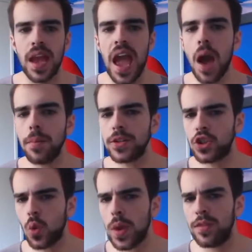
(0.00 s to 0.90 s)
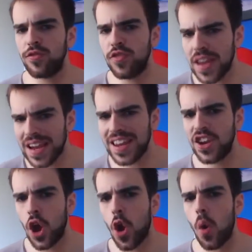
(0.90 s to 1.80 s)
How much do we really
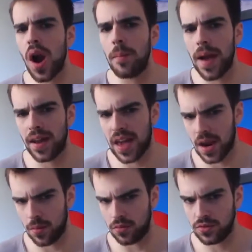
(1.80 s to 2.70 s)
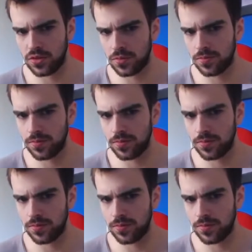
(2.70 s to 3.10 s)
know about animals?